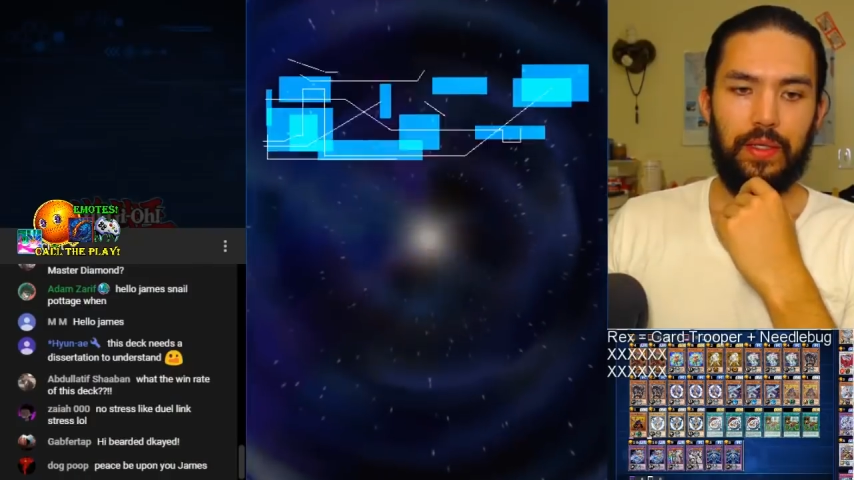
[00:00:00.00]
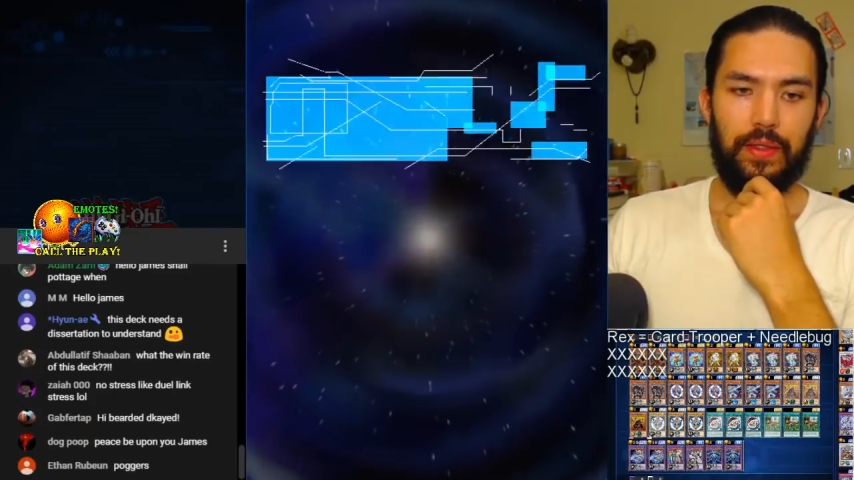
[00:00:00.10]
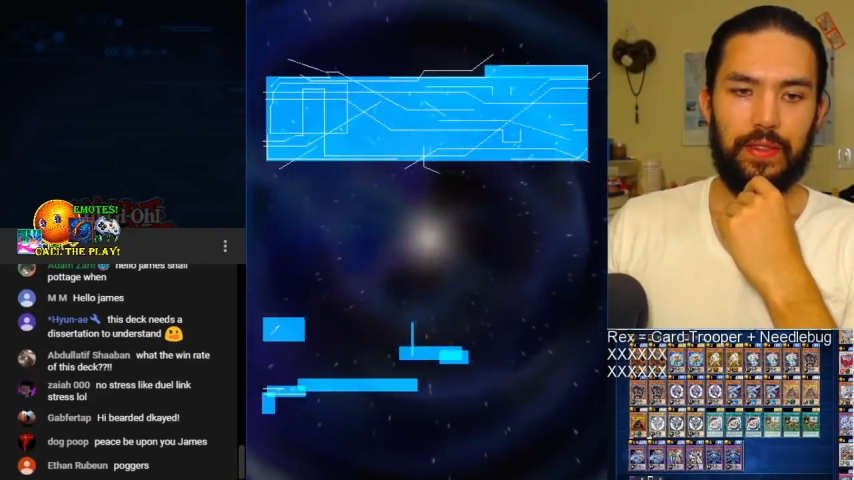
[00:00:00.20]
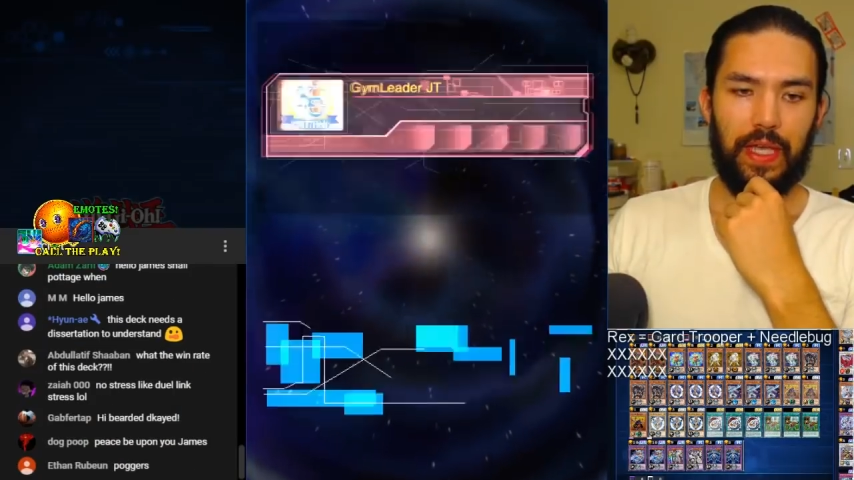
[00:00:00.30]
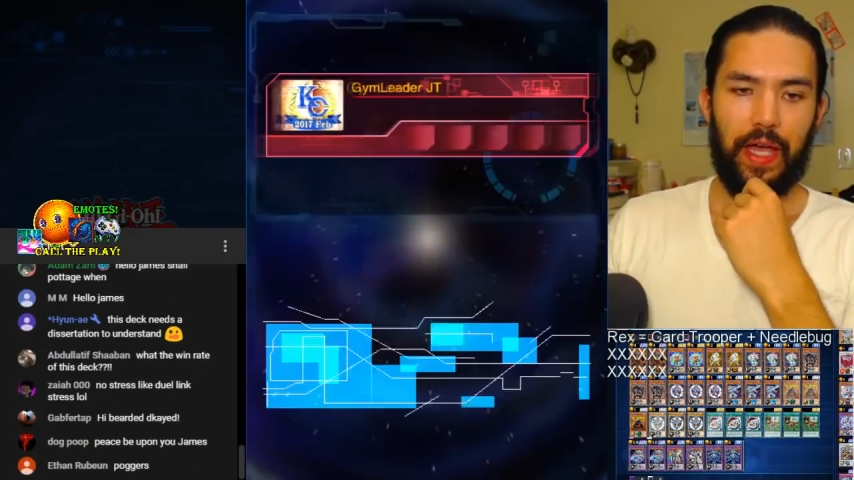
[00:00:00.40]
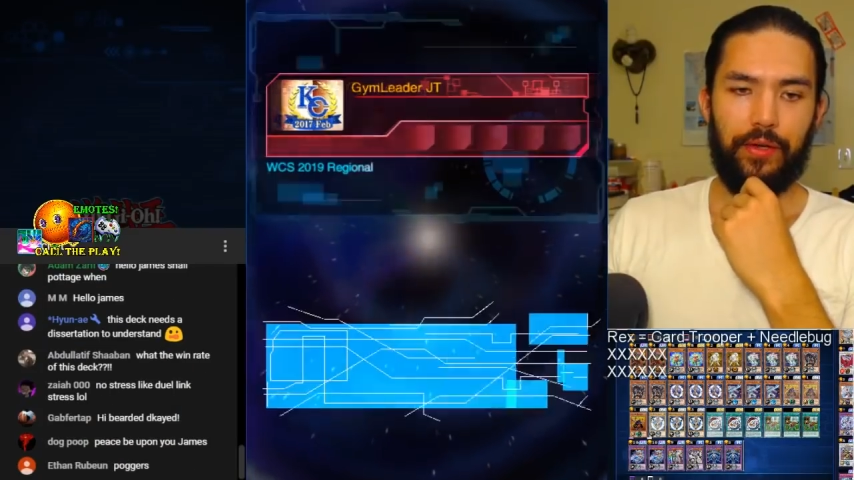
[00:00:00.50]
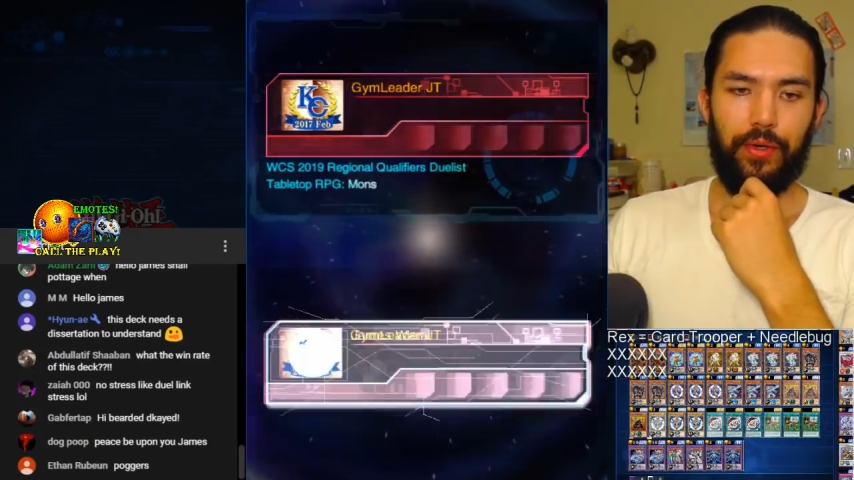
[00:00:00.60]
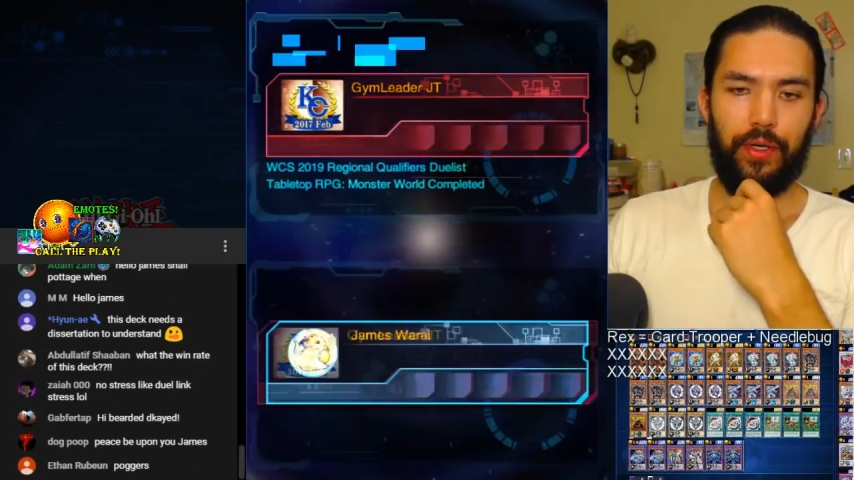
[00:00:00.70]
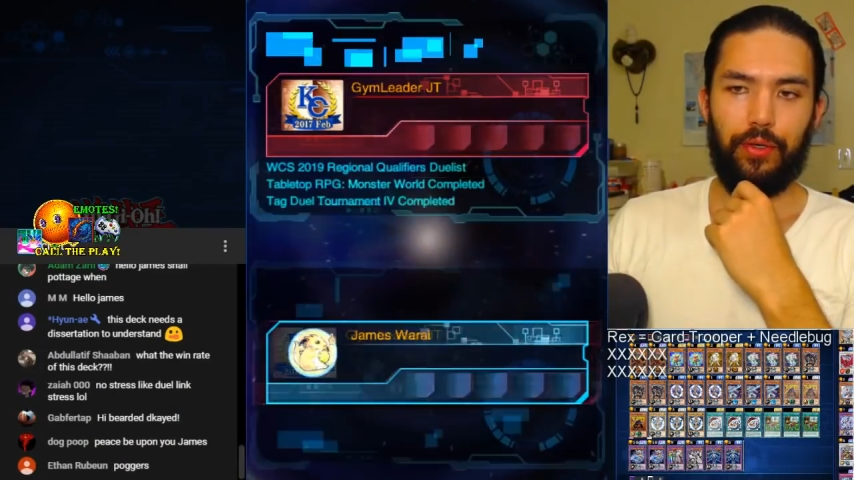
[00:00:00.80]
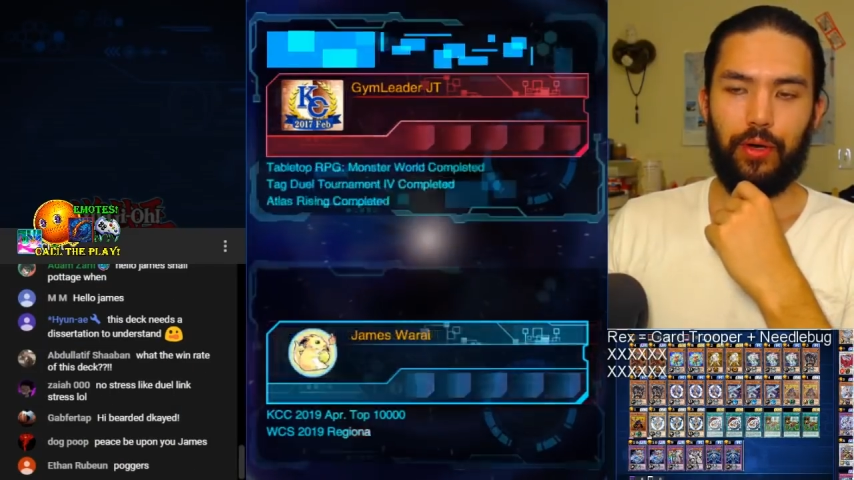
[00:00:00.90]

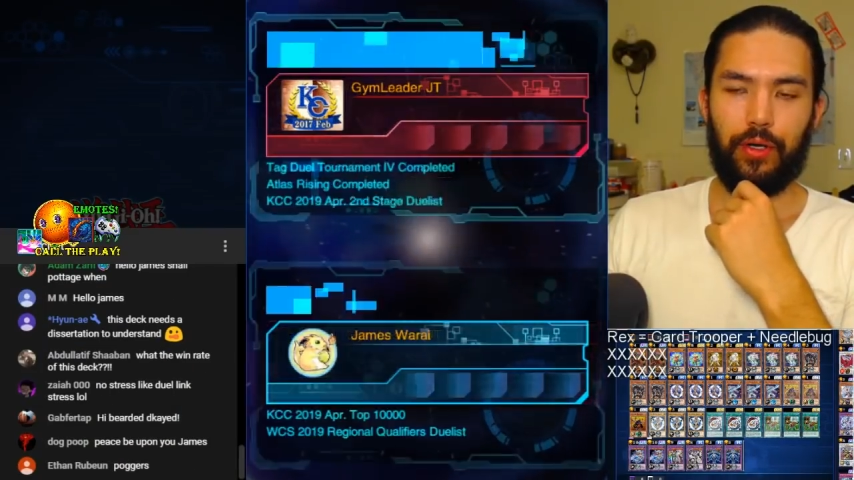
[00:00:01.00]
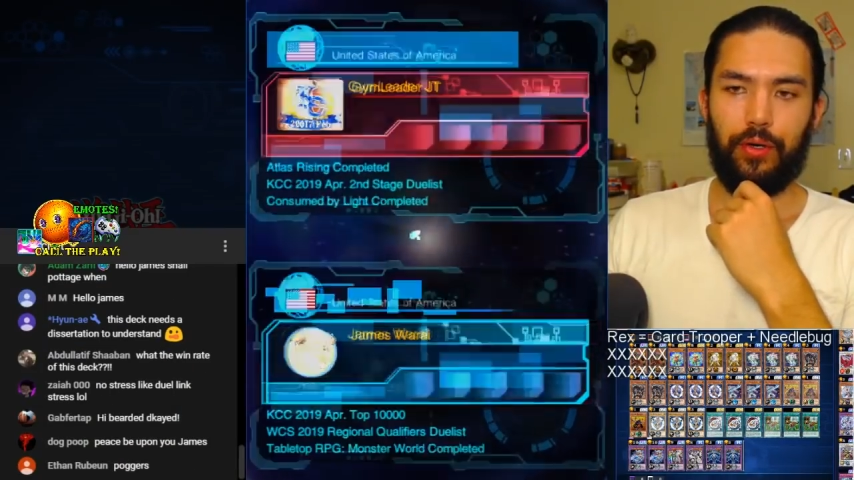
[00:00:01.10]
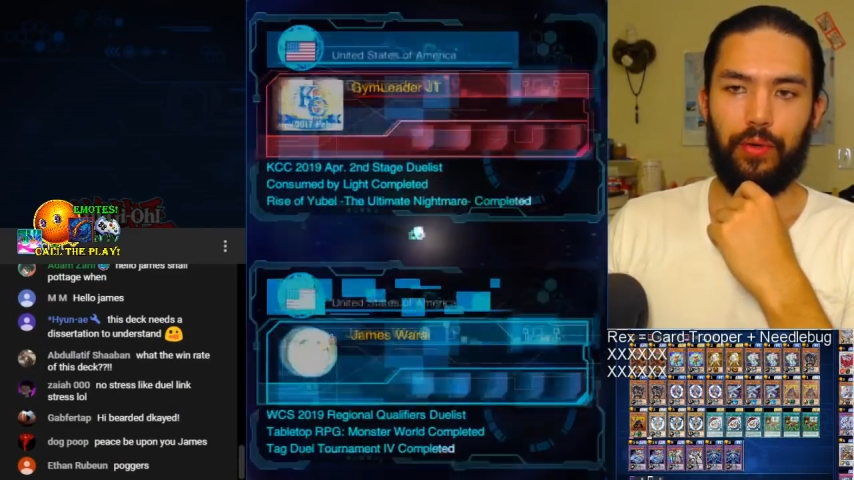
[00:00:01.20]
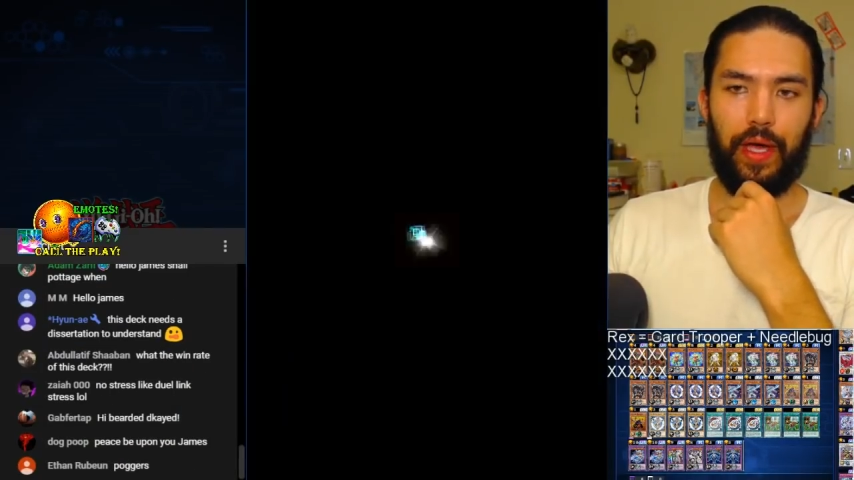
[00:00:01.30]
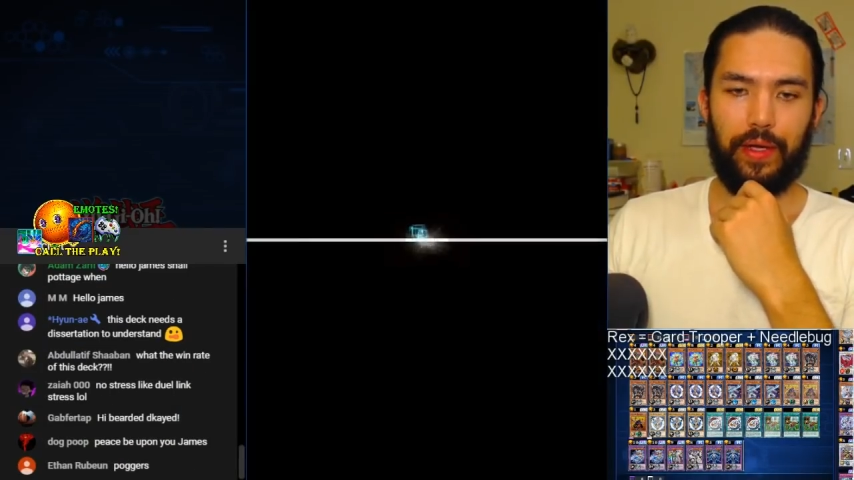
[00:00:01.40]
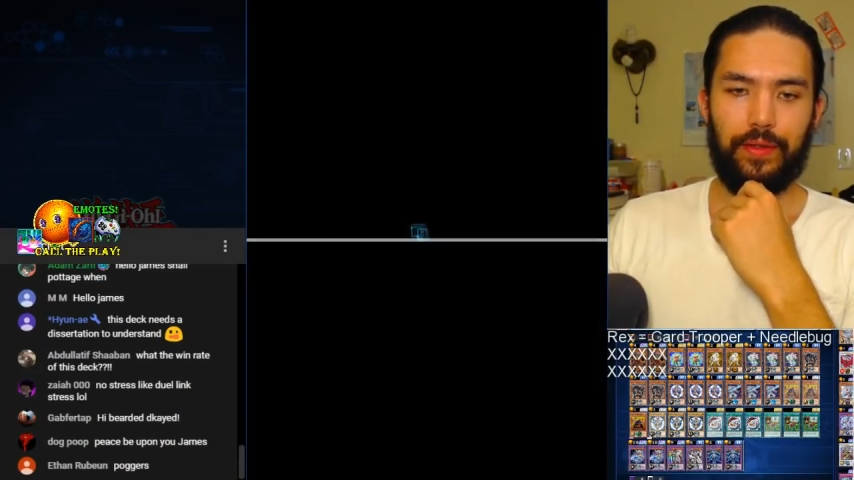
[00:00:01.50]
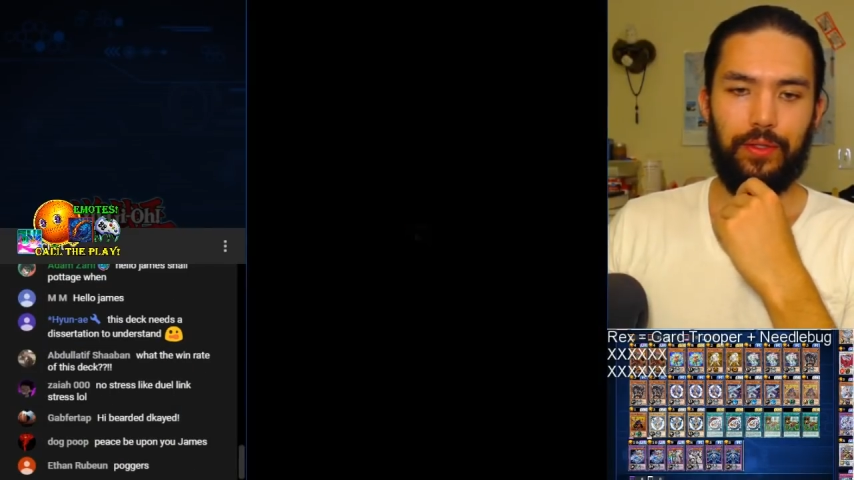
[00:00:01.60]
Zachary, you are correct.